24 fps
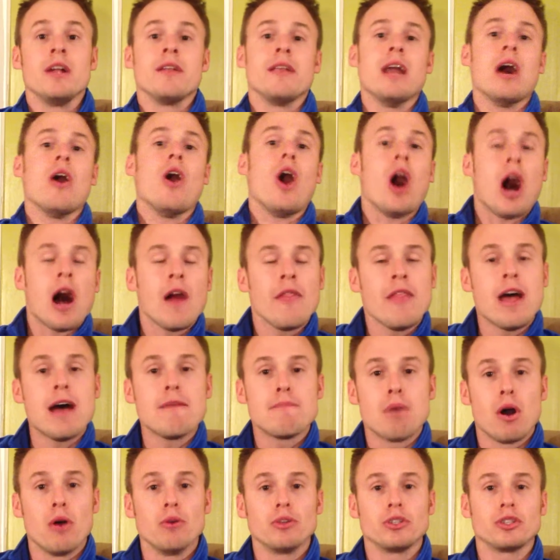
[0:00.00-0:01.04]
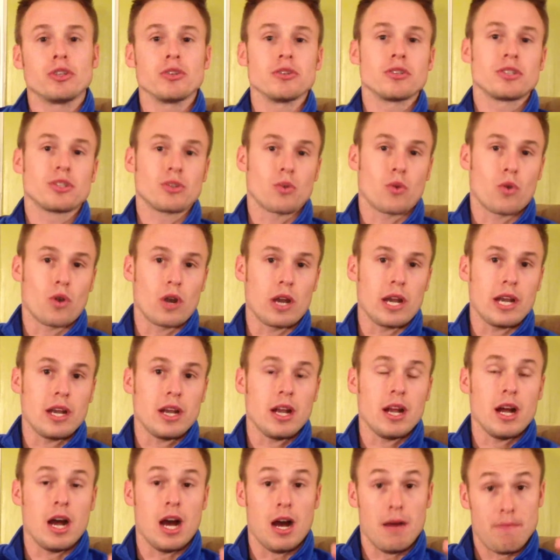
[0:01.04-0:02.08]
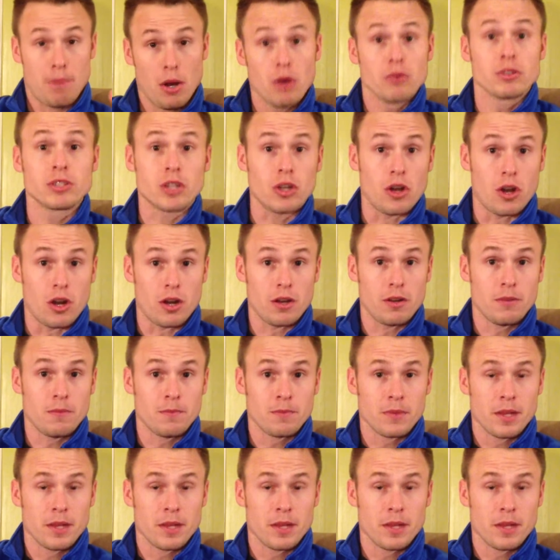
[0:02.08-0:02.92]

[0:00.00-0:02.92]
Now, on that poster story postcard